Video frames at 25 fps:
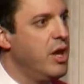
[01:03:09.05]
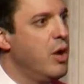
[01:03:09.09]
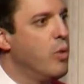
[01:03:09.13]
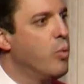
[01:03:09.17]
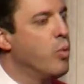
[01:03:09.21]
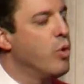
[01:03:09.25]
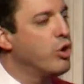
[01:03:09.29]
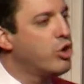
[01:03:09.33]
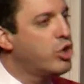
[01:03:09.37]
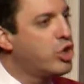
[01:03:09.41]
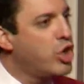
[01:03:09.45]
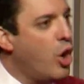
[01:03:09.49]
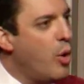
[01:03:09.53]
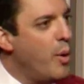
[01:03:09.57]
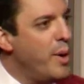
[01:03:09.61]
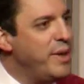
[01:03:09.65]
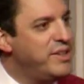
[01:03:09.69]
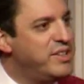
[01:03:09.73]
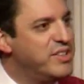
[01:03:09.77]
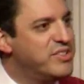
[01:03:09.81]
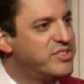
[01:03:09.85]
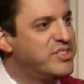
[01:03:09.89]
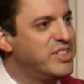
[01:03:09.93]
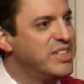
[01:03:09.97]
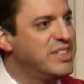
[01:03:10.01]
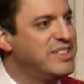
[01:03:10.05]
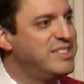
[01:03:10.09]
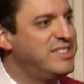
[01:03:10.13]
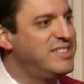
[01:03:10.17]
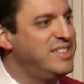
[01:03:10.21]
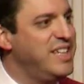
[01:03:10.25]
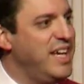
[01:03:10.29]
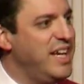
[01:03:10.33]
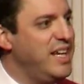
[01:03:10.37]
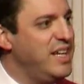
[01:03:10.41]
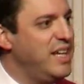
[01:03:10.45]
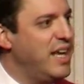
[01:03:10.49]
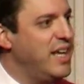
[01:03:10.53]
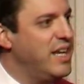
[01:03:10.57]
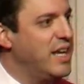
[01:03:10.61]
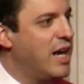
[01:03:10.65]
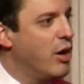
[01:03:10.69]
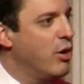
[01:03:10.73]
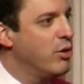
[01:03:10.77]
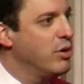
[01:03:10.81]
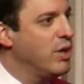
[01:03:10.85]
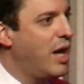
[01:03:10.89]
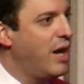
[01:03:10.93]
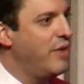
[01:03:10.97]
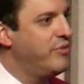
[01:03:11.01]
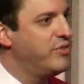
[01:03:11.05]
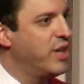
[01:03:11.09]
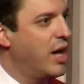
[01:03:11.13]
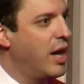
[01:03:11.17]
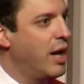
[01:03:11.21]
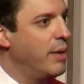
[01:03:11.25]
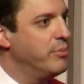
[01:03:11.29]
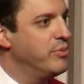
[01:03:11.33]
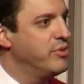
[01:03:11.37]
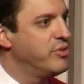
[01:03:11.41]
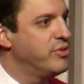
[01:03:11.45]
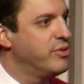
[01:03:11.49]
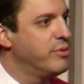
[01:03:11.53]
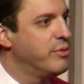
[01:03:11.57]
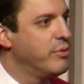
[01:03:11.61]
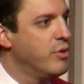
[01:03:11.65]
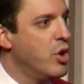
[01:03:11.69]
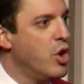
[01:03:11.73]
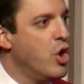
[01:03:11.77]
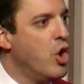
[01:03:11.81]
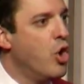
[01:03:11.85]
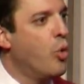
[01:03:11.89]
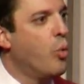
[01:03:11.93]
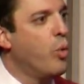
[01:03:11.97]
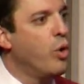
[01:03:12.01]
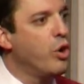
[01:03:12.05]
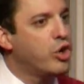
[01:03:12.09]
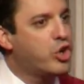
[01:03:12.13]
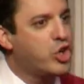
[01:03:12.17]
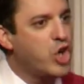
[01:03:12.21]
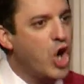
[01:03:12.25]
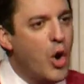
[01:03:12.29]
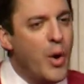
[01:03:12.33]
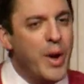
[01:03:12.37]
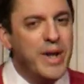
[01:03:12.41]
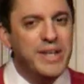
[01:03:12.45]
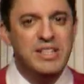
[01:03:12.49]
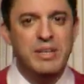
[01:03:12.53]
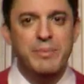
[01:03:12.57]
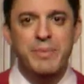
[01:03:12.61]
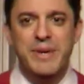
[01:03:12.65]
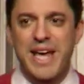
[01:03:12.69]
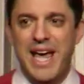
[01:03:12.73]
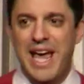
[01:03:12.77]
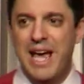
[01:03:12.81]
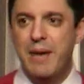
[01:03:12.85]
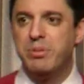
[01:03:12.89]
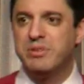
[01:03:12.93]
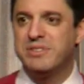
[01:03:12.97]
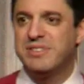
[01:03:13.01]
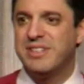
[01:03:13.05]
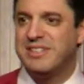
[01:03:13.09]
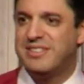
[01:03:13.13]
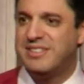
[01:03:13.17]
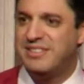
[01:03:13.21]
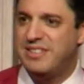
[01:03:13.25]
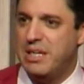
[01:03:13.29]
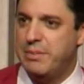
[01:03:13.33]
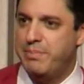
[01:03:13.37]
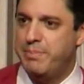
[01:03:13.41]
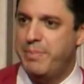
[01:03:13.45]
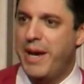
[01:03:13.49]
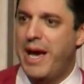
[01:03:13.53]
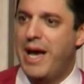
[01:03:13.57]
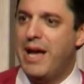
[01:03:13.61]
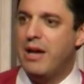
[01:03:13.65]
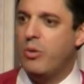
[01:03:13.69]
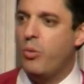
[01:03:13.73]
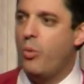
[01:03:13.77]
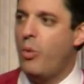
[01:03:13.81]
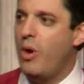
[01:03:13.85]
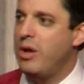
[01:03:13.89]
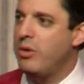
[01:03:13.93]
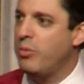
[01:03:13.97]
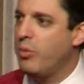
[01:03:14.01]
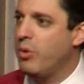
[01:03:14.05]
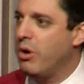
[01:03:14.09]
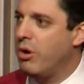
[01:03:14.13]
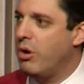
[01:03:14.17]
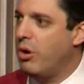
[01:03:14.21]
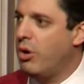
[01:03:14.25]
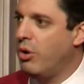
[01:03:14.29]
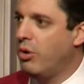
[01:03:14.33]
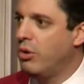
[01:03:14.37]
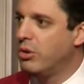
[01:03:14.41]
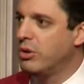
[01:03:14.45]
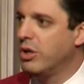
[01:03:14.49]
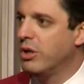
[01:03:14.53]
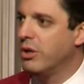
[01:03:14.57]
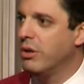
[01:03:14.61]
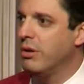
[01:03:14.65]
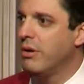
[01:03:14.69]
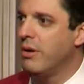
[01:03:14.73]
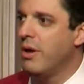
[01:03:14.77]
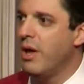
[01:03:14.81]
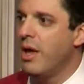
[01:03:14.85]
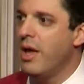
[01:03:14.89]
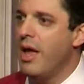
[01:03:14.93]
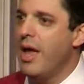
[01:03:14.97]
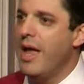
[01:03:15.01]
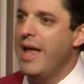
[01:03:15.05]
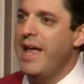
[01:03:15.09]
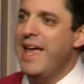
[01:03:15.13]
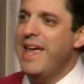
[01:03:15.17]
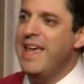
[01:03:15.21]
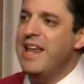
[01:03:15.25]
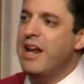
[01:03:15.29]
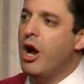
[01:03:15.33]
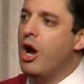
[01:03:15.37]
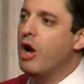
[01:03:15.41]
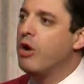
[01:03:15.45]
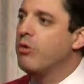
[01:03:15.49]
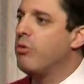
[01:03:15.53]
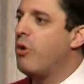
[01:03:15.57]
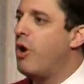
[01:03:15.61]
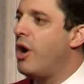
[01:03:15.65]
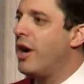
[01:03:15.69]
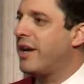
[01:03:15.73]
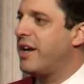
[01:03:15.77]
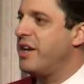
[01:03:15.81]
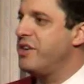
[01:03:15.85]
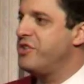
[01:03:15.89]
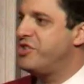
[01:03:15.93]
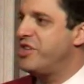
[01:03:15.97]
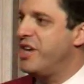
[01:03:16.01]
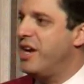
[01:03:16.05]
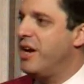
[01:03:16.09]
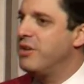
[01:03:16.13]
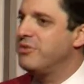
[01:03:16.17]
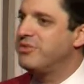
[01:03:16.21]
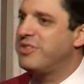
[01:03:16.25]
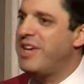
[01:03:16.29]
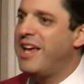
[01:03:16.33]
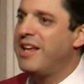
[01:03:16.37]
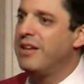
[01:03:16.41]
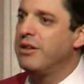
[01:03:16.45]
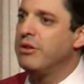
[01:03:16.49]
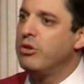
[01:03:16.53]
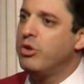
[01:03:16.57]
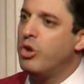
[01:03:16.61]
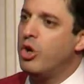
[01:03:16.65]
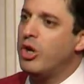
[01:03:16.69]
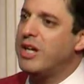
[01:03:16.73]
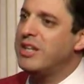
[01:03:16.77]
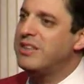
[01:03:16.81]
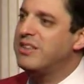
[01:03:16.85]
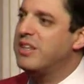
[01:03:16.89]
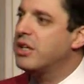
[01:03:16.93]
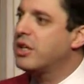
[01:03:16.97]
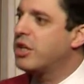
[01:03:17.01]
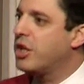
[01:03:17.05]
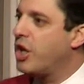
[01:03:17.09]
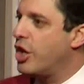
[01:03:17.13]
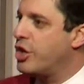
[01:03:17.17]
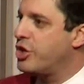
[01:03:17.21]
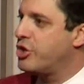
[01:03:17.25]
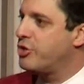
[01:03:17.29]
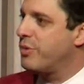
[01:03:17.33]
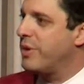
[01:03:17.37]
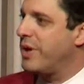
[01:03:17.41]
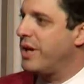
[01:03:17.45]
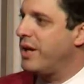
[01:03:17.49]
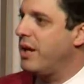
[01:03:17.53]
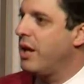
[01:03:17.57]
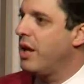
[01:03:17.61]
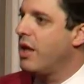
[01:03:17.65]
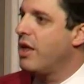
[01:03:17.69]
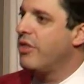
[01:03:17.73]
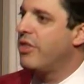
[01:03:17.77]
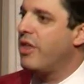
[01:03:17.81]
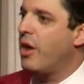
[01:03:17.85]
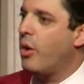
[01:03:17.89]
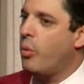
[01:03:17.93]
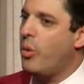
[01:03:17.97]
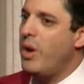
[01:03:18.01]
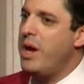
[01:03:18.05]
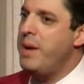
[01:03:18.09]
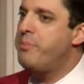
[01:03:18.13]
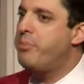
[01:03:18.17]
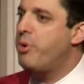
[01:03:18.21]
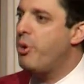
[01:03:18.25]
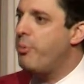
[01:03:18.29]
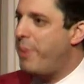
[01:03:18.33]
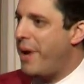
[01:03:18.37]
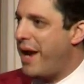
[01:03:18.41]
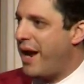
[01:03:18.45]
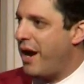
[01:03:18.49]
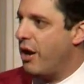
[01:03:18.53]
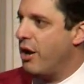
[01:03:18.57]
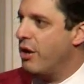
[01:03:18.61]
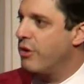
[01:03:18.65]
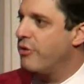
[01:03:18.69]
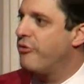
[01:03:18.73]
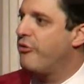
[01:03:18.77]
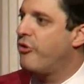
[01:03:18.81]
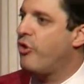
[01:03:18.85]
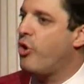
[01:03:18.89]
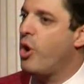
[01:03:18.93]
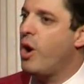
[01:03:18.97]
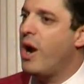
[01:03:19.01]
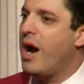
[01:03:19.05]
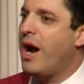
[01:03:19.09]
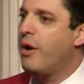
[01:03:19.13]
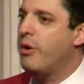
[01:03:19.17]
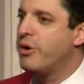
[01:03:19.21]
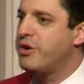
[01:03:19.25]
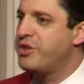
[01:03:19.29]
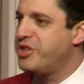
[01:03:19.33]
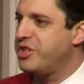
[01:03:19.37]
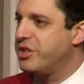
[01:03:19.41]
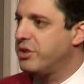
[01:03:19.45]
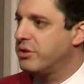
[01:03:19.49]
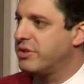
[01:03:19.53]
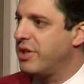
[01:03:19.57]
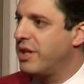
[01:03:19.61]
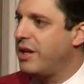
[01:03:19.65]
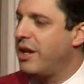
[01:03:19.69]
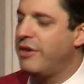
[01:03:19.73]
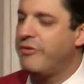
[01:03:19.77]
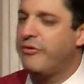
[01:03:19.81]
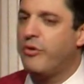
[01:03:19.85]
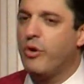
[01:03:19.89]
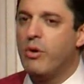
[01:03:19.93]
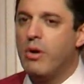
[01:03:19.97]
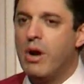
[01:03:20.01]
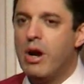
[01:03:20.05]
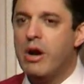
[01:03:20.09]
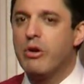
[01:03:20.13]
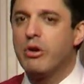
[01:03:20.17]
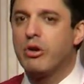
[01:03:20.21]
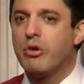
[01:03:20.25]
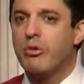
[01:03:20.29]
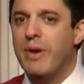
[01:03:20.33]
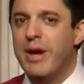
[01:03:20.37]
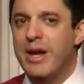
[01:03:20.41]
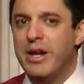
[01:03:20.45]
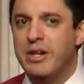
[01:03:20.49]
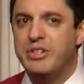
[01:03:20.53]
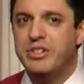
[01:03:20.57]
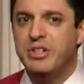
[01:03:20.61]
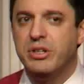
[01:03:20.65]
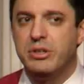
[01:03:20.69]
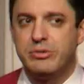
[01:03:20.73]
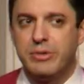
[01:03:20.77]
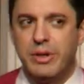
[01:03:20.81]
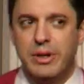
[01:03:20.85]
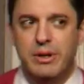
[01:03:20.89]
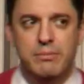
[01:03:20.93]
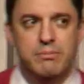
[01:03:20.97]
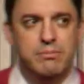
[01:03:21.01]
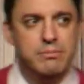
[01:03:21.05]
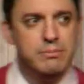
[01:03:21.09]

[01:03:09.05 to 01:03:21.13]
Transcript: We're going to succeed in our lifetimes. We're going to be able to sit back when we're older in our rocking chairs and look at the country that we prepared for our children and for our grandchildren.